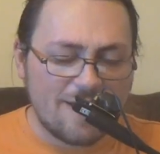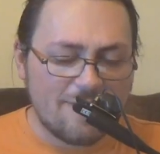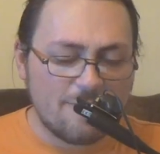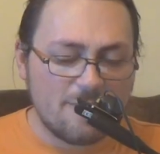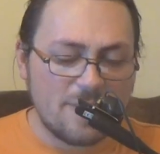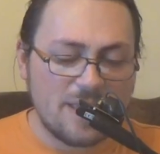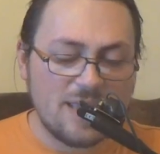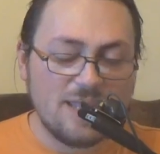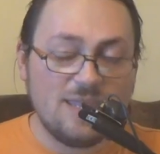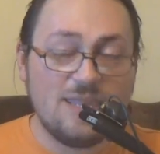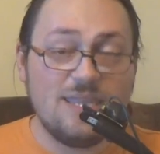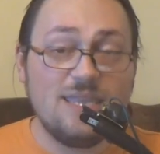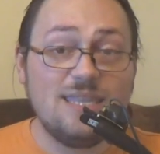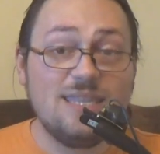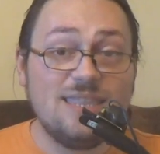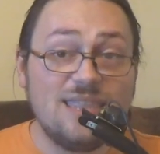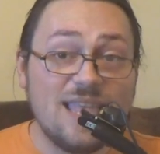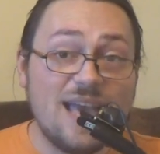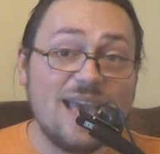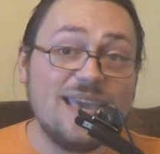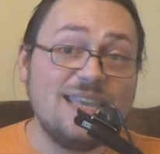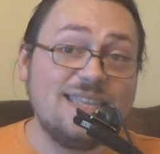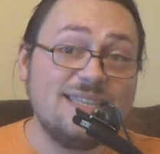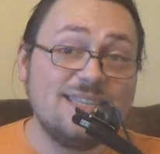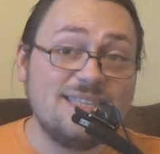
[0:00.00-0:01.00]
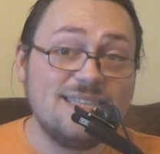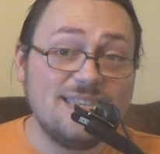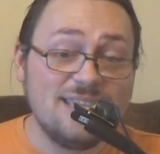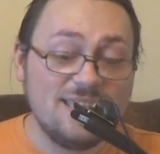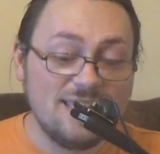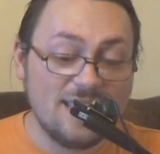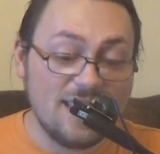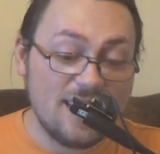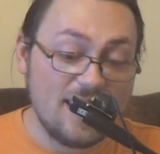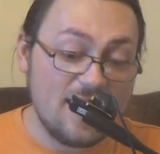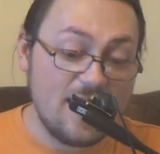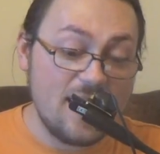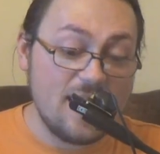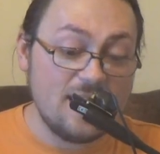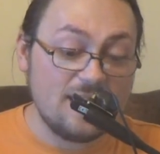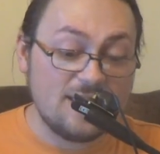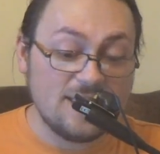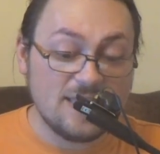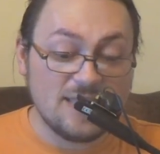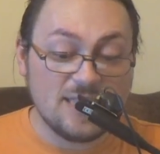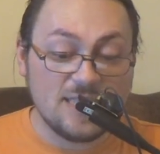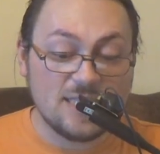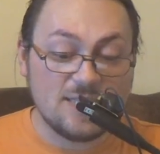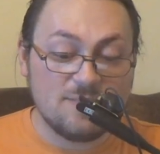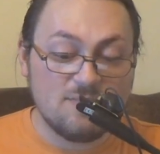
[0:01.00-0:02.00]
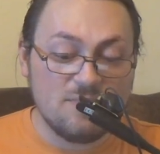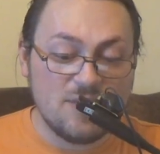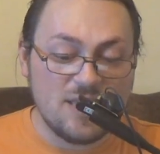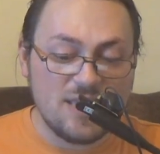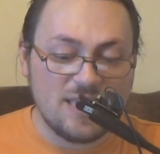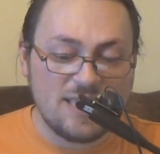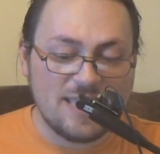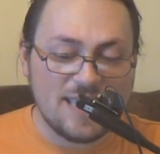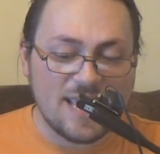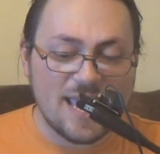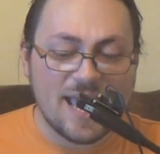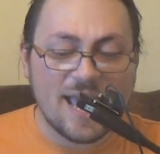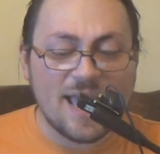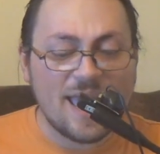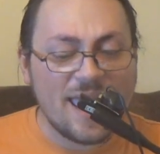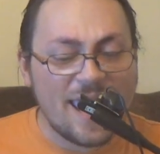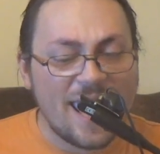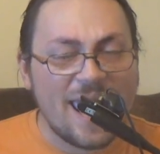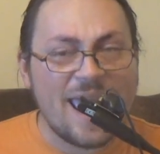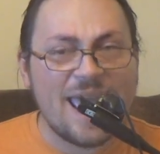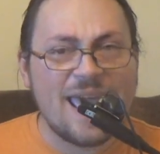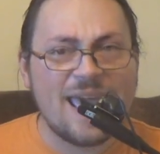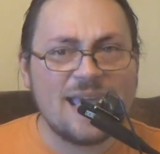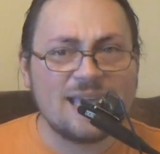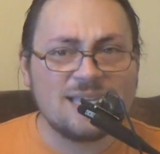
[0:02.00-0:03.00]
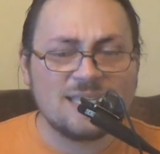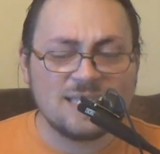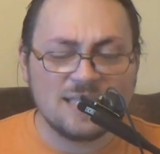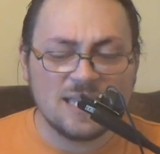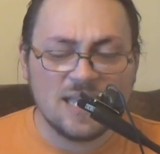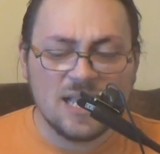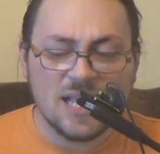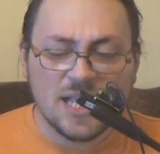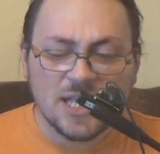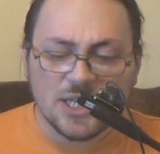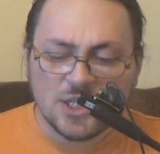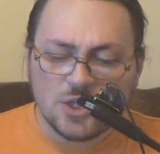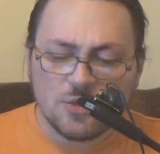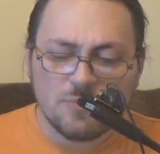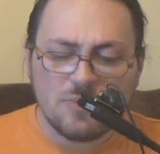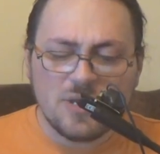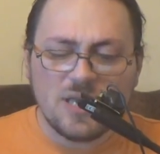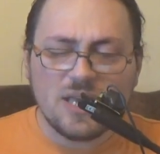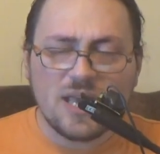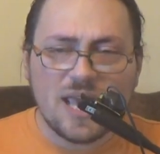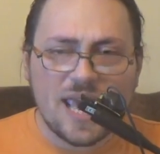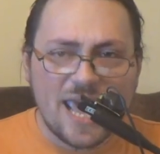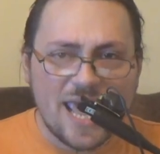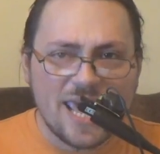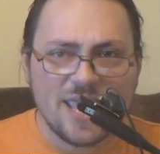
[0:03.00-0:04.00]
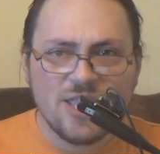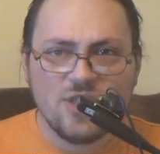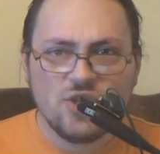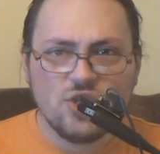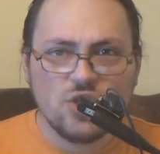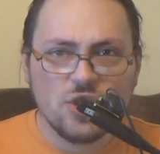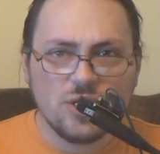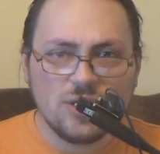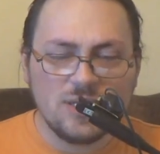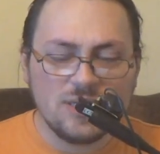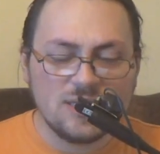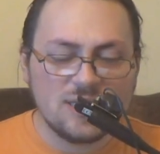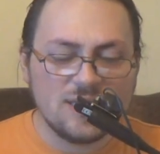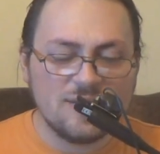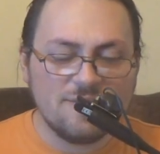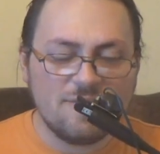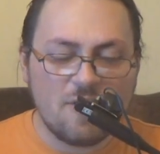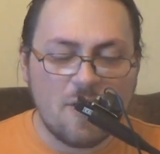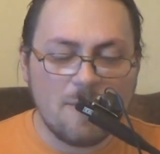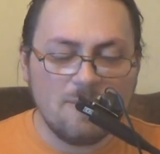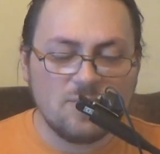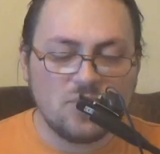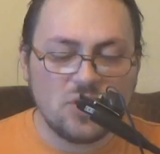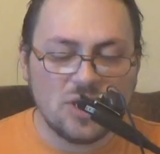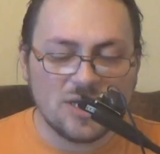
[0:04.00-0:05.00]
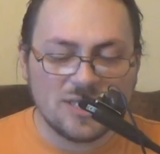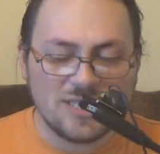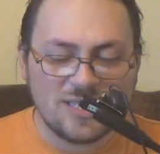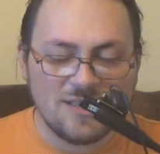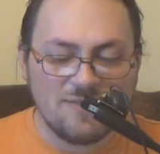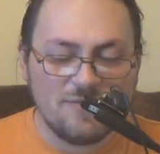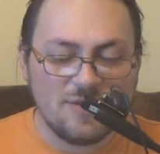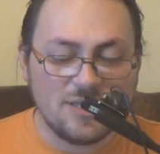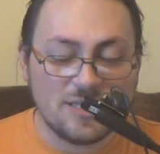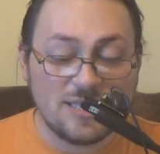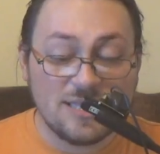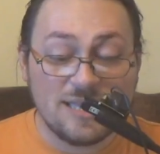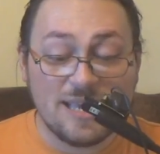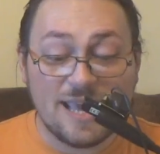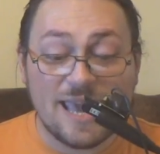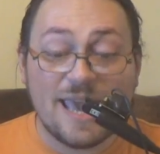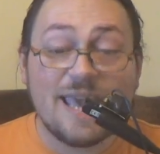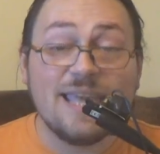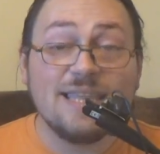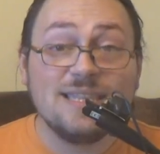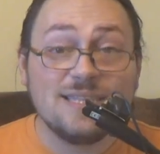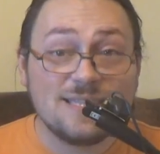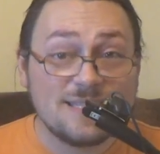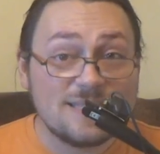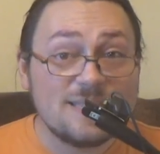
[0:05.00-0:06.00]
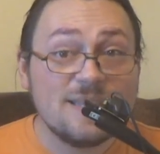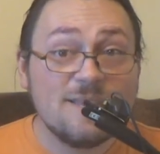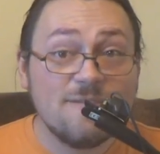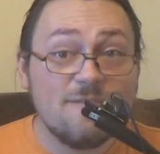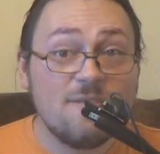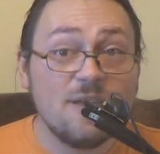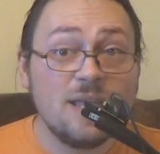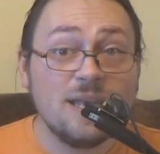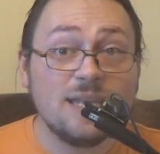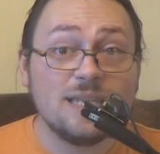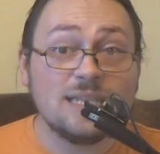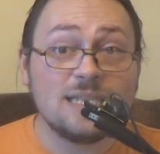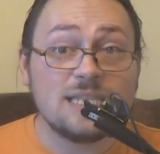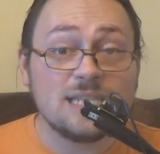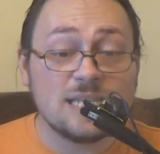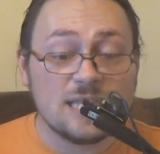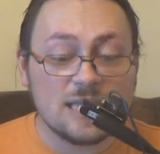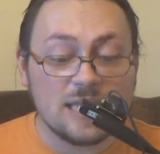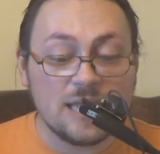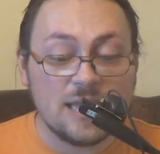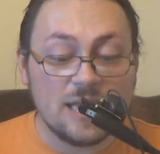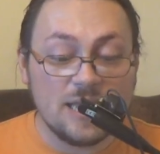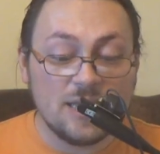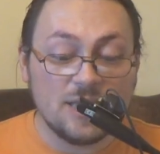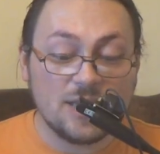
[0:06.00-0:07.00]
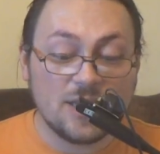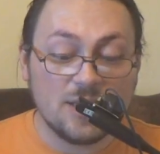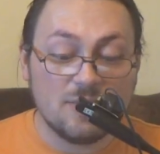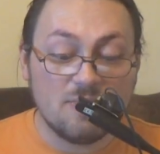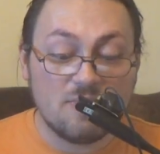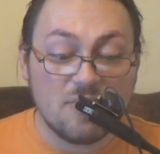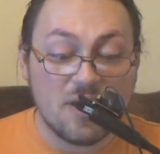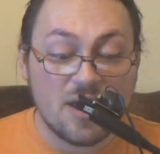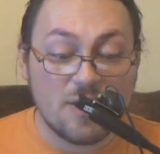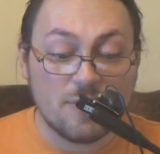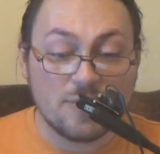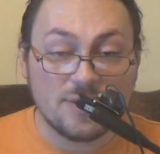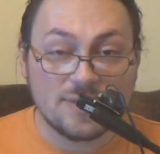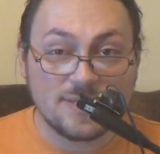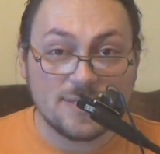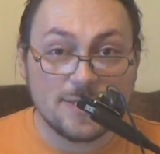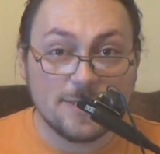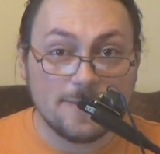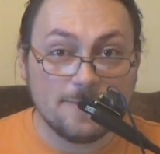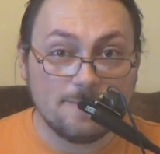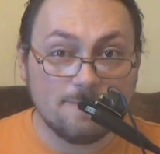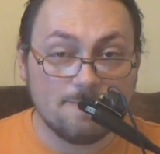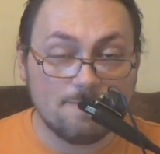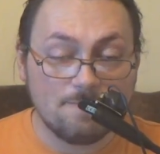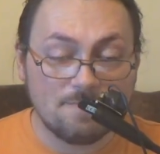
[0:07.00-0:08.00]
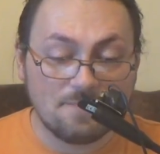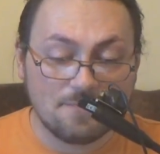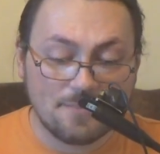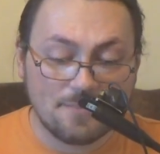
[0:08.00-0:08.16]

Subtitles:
have made the 1980s media hacks to be angels of objectivity and civility in comparison.